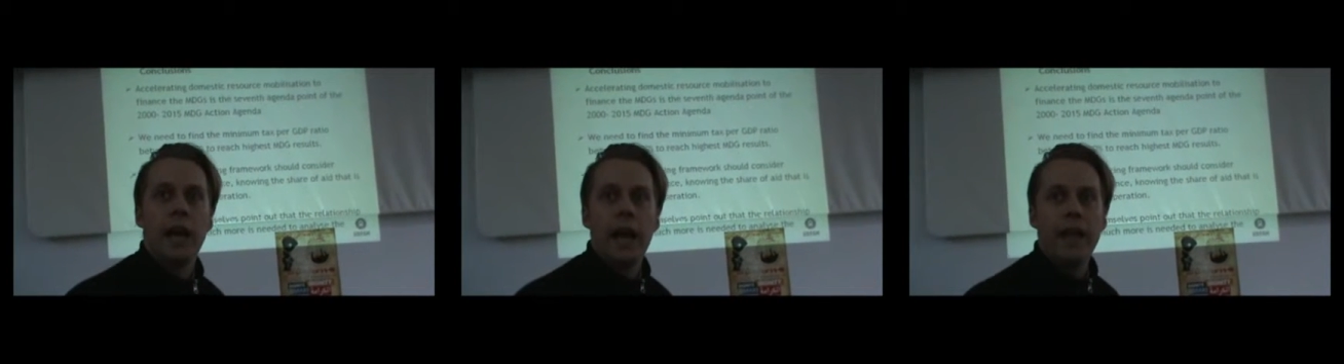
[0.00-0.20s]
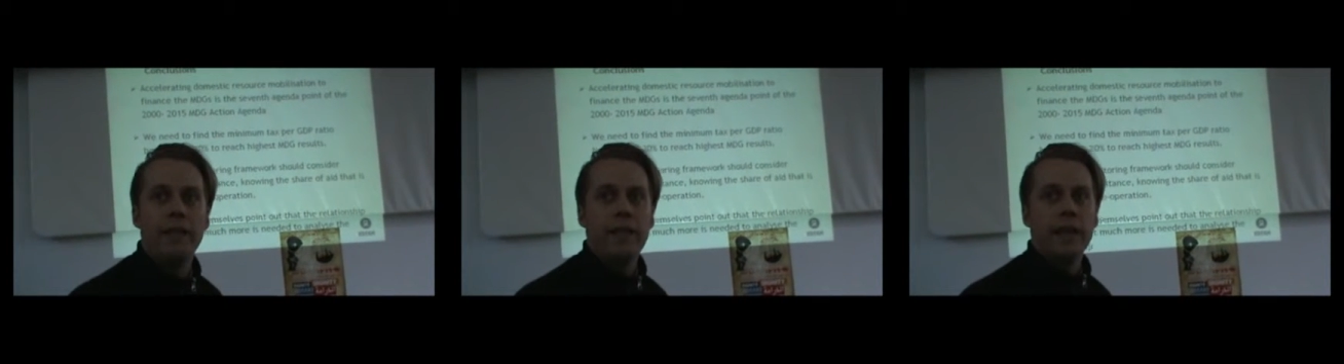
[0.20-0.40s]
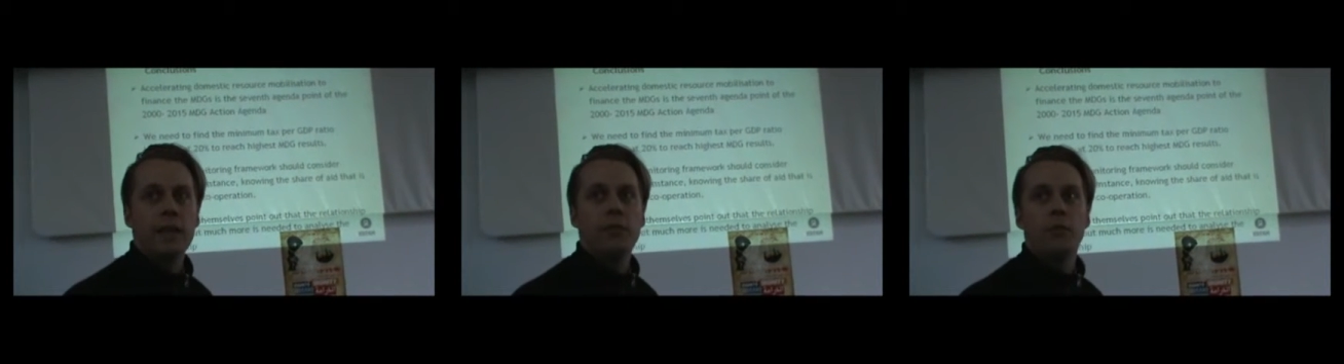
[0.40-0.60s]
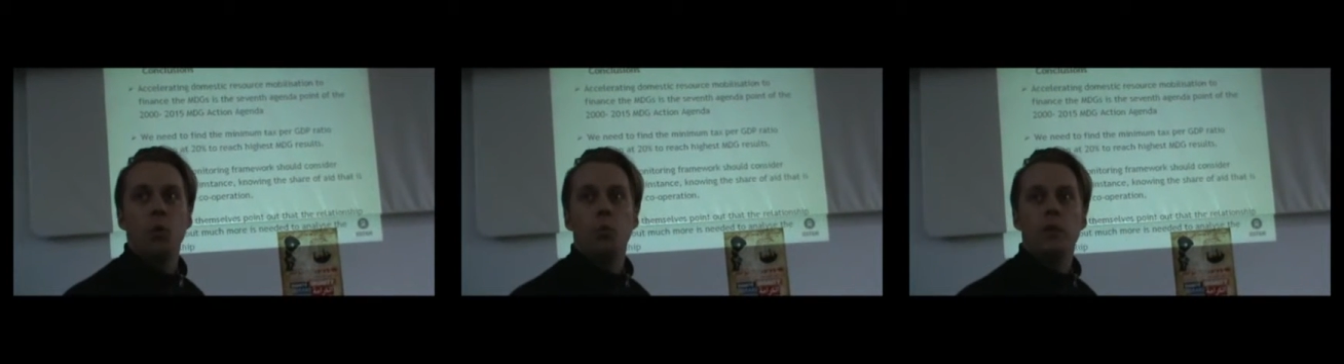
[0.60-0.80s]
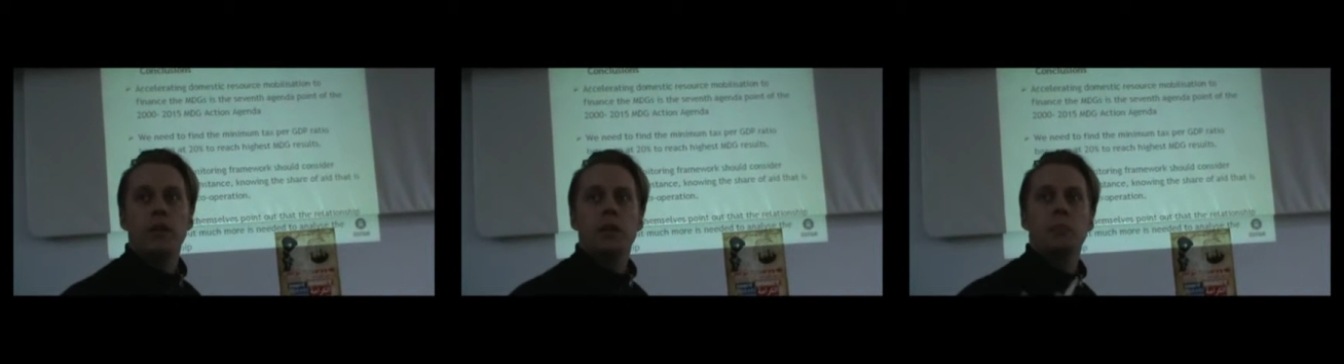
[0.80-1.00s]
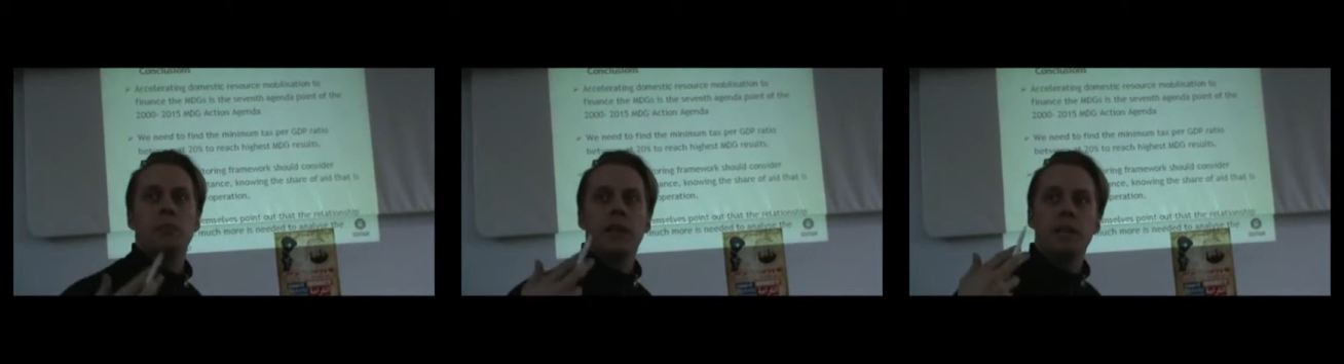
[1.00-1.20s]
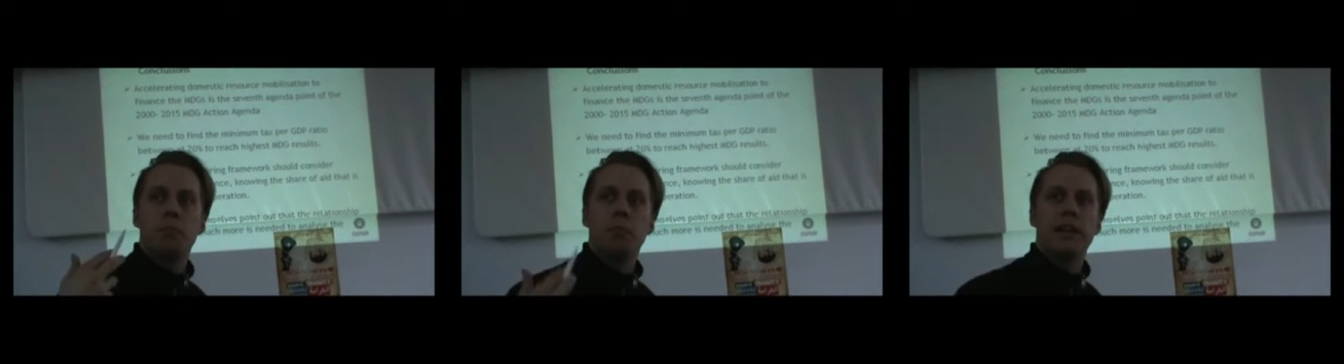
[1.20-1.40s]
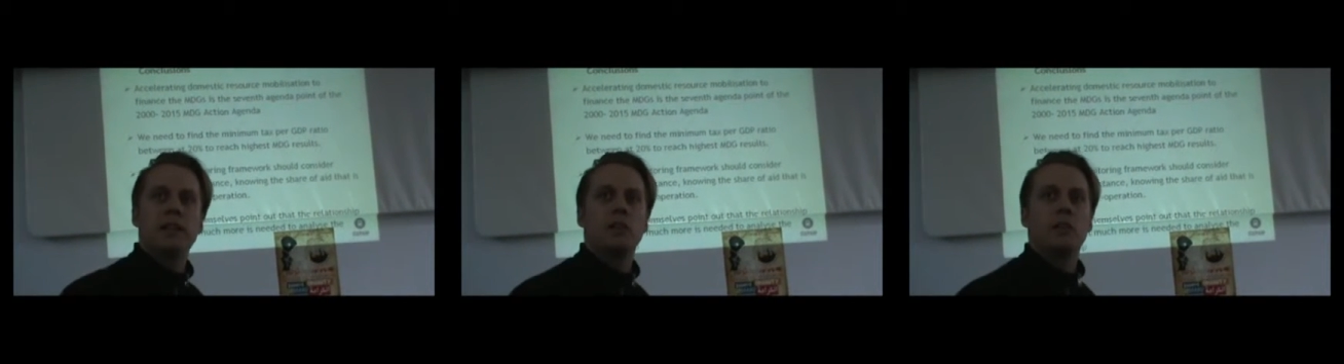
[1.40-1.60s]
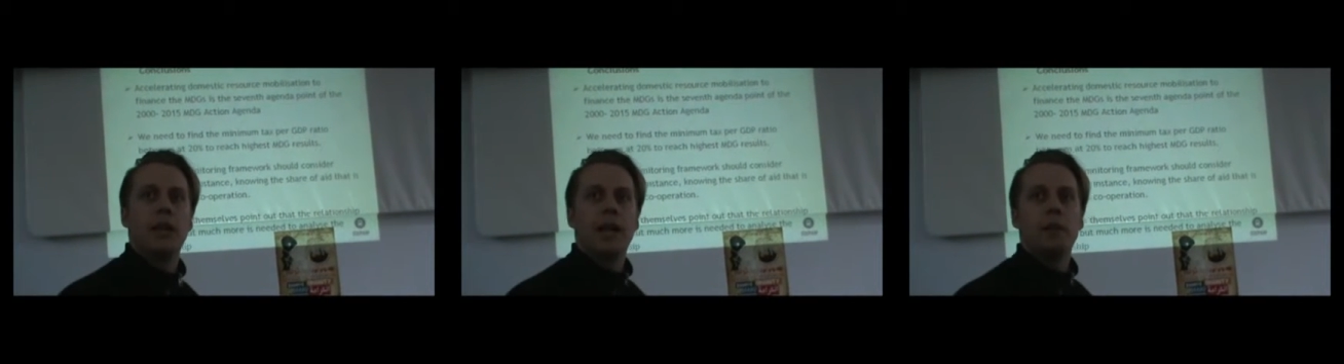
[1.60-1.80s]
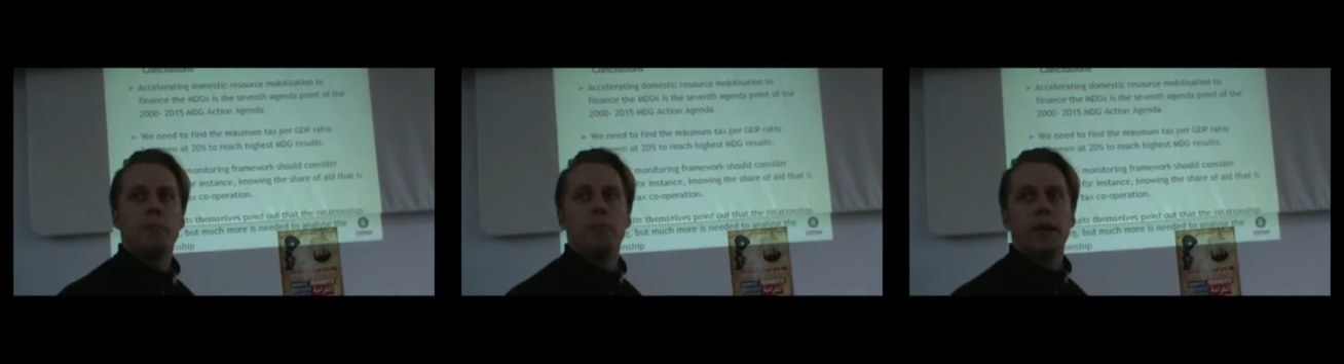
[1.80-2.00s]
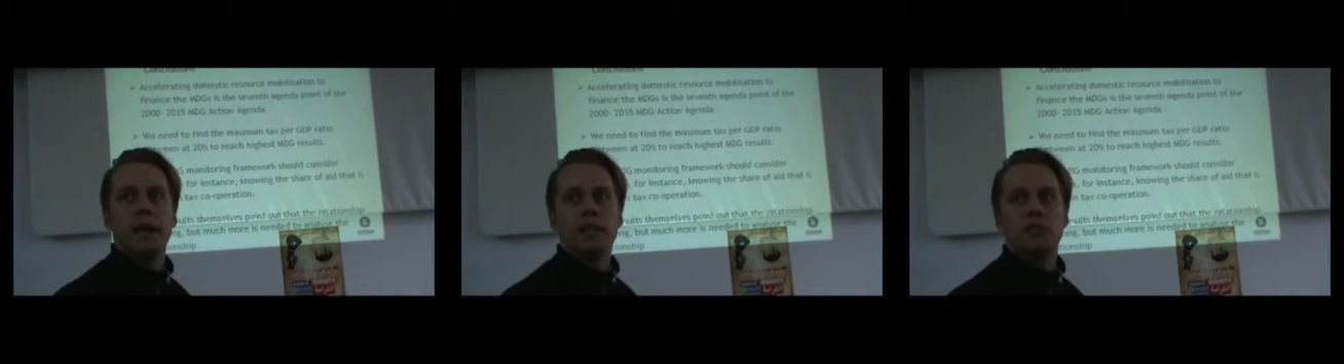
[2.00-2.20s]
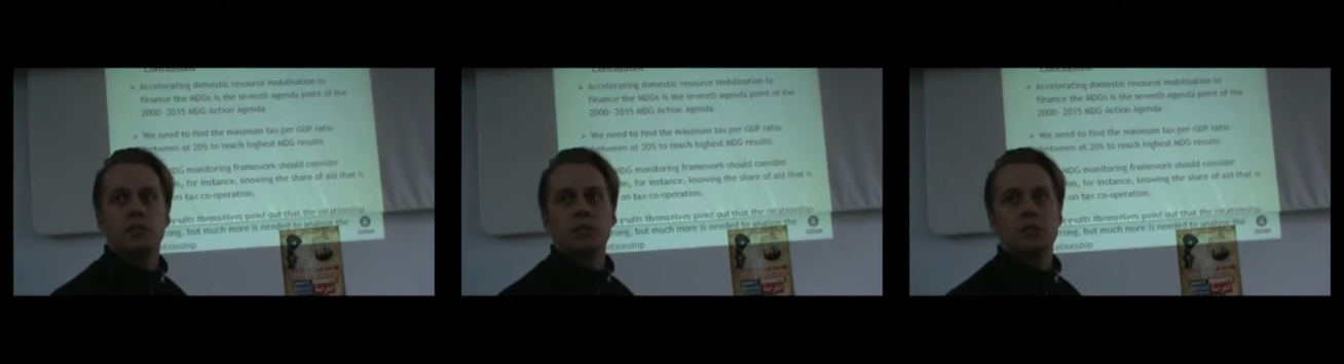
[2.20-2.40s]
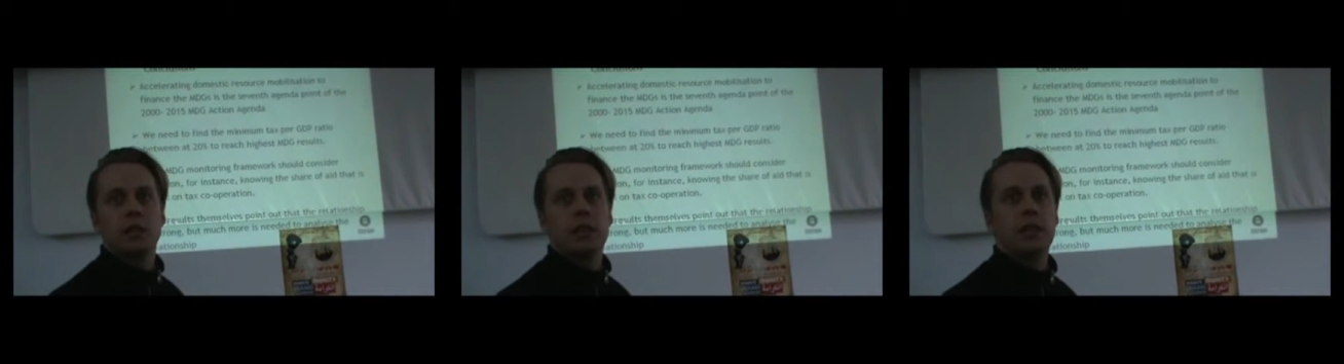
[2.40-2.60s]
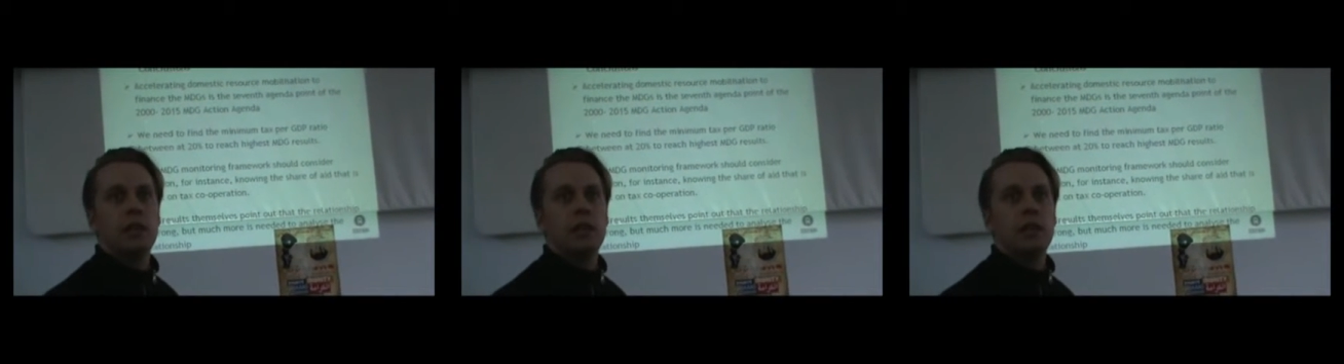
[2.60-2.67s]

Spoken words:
And therefore we can make better campaigns to say,